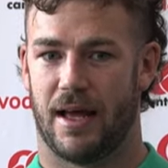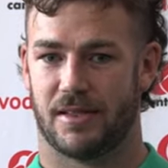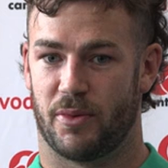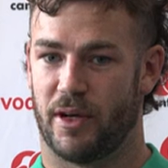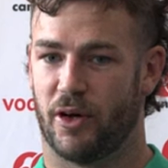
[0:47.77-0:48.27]

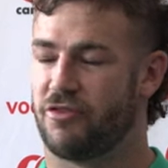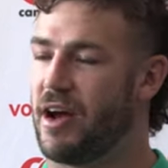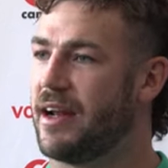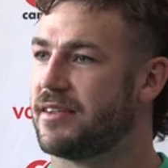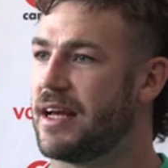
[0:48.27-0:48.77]
So we had a good
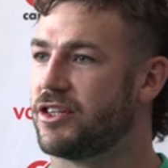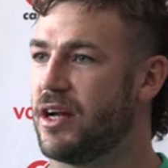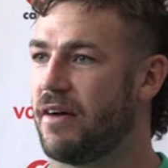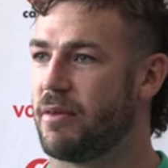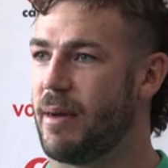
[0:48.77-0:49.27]
training
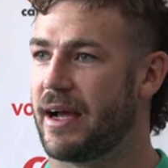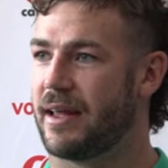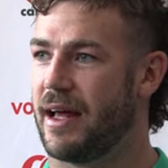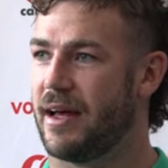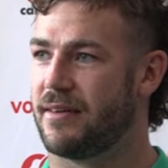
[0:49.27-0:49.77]
session off the back
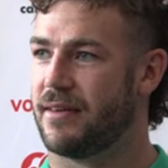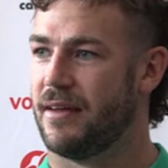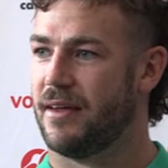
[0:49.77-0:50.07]
of that,